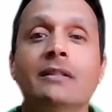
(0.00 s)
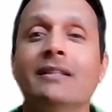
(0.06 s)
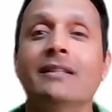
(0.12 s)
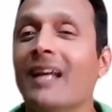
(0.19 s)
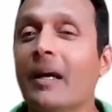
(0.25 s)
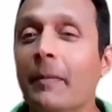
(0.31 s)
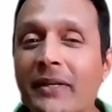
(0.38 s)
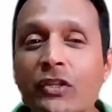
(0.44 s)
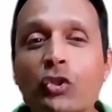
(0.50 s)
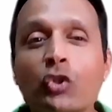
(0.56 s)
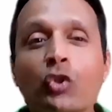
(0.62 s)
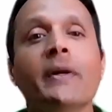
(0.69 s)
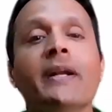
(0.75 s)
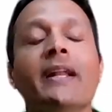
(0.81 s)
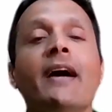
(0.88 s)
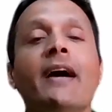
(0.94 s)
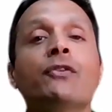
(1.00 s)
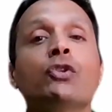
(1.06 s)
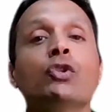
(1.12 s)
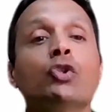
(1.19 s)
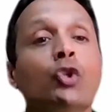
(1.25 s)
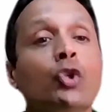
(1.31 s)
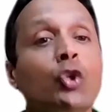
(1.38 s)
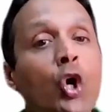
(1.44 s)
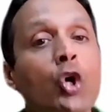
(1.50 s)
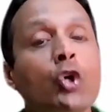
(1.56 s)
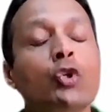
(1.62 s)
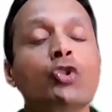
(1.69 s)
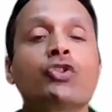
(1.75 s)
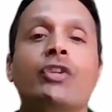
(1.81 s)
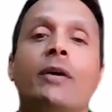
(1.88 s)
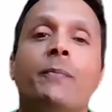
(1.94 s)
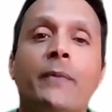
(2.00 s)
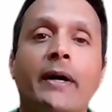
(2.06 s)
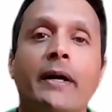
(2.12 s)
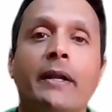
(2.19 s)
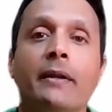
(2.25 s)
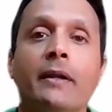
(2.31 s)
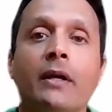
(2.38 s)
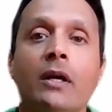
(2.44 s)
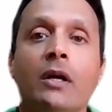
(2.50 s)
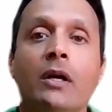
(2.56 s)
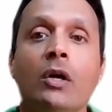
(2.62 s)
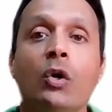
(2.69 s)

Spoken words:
then Amit, you might have to talk to someone